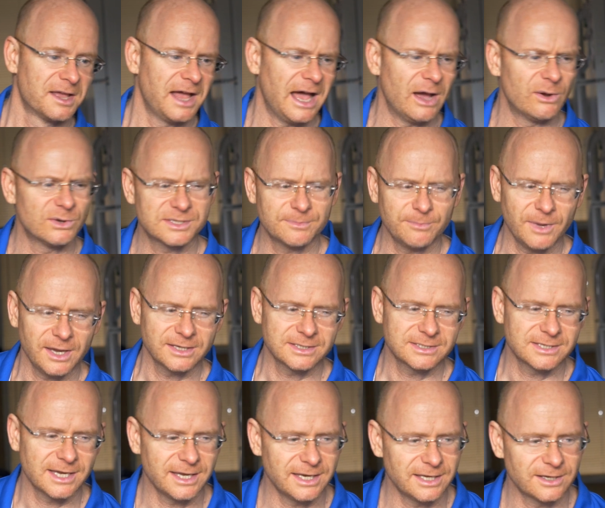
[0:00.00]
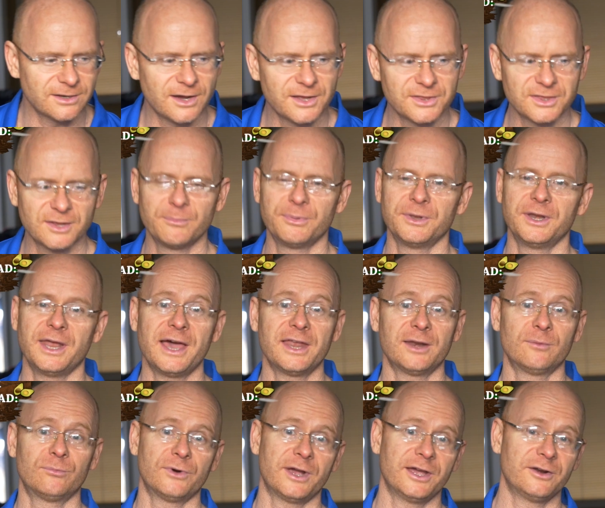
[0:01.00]
I was meditating on the
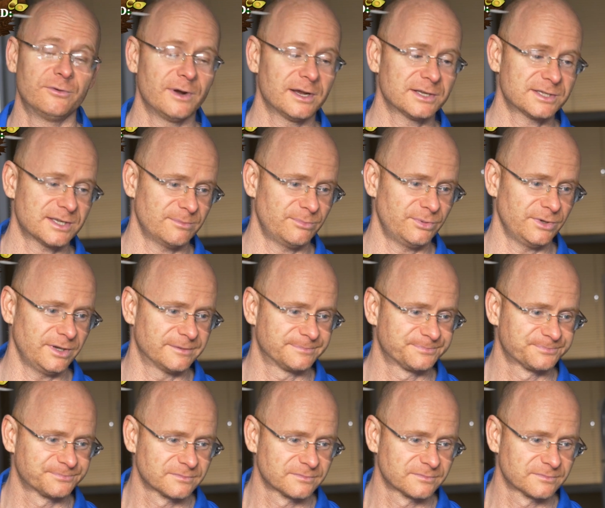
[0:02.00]
banana bread recipe